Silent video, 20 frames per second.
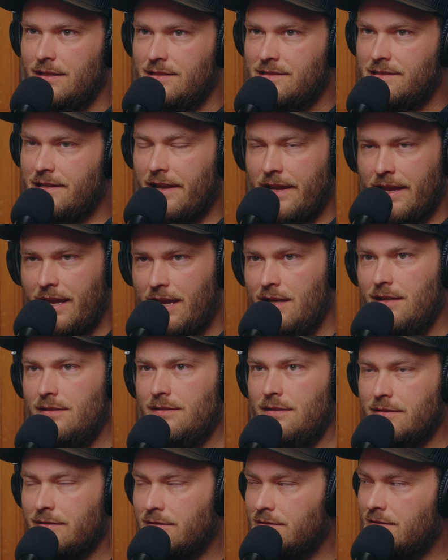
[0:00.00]
let's get
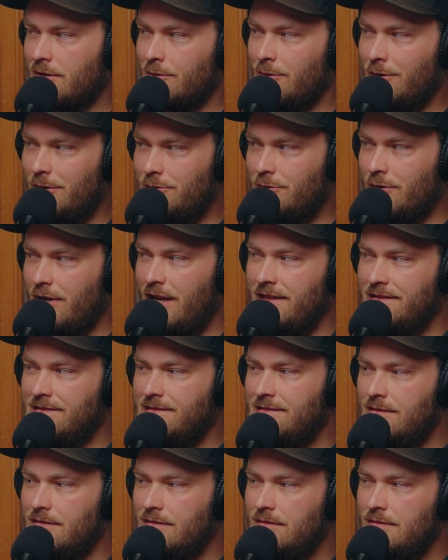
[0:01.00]
Kaylin to grow
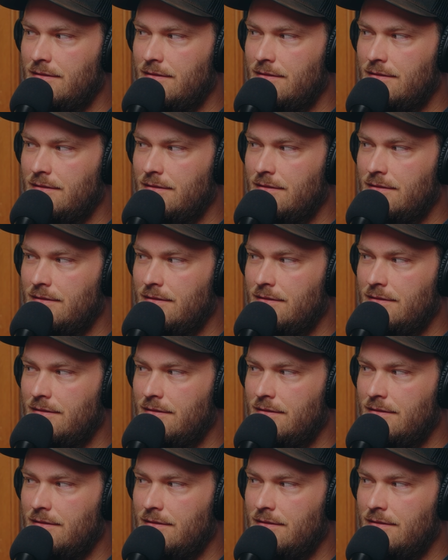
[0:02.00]
dreads.